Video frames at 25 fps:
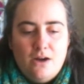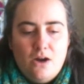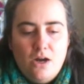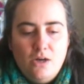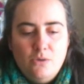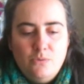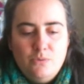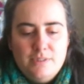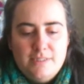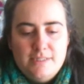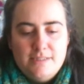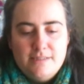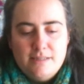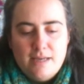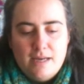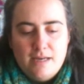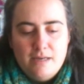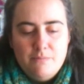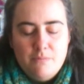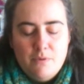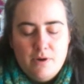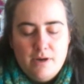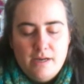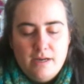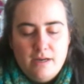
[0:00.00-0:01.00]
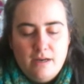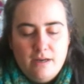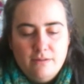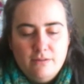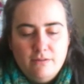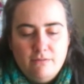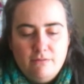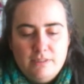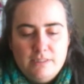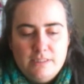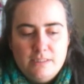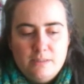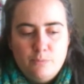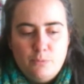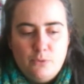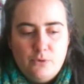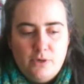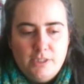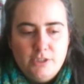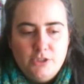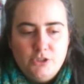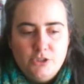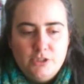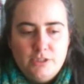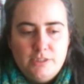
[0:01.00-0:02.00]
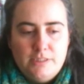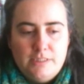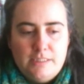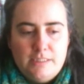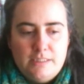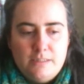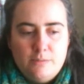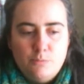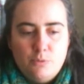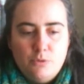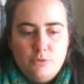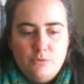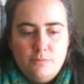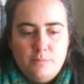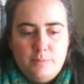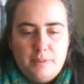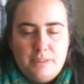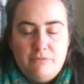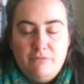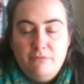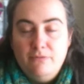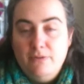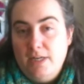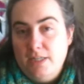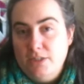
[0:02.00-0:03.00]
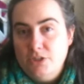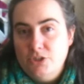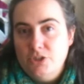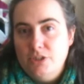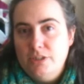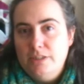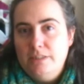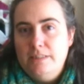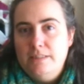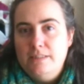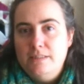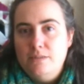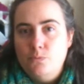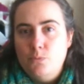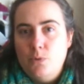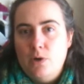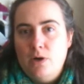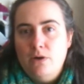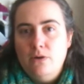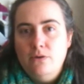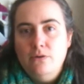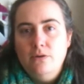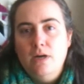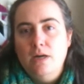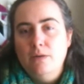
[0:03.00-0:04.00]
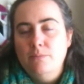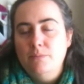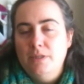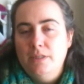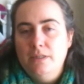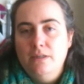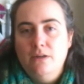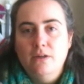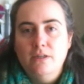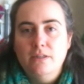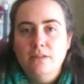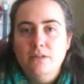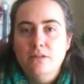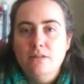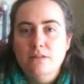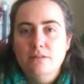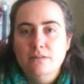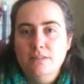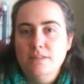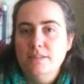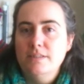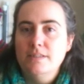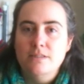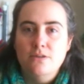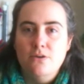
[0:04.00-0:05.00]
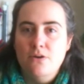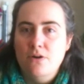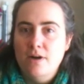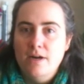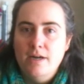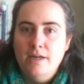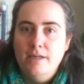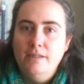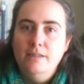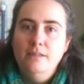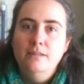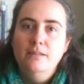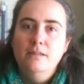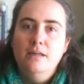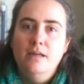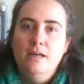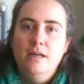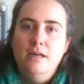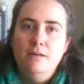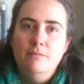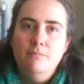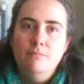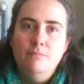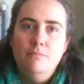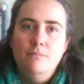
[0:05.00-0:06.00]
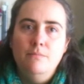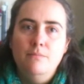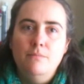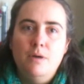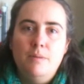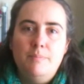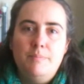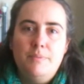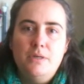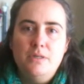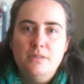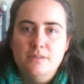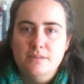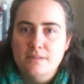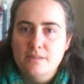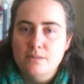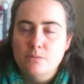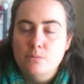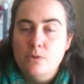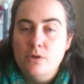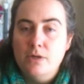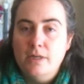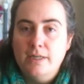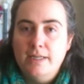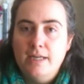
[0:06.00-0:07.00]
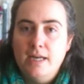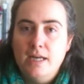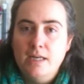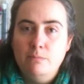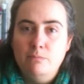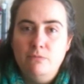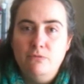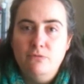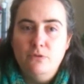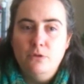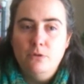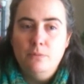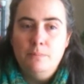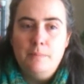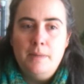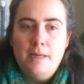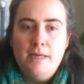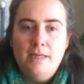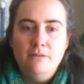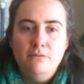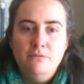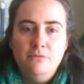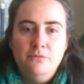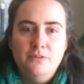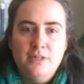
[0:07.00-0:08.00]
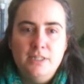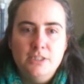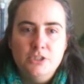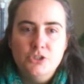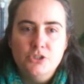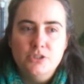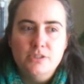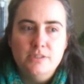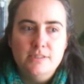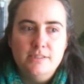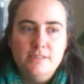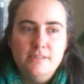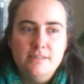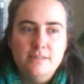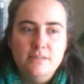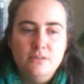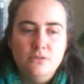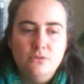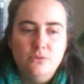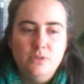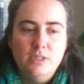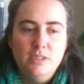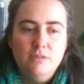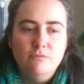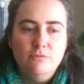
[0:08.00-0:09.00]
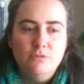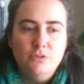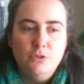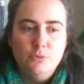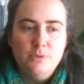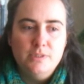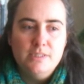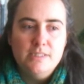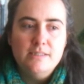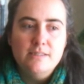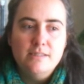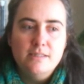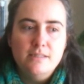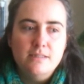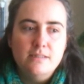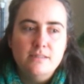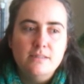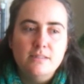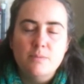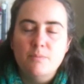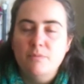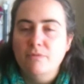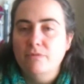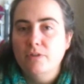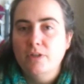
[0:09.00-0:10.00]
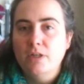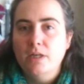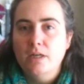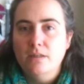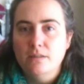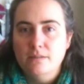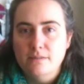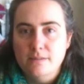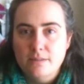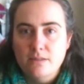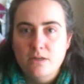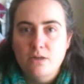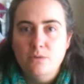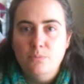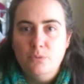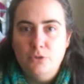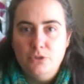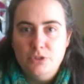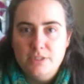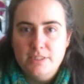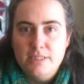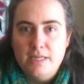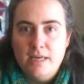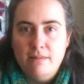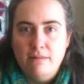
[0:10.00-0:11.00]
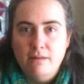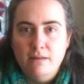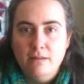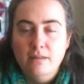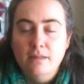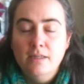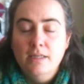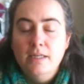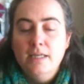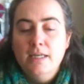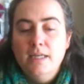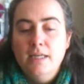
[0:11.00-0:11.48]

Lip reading: I would say my other inspiration is probably fashion as well. I mean, I can't deny my past and where it came from, and fashion still influences some of the colours that I put together.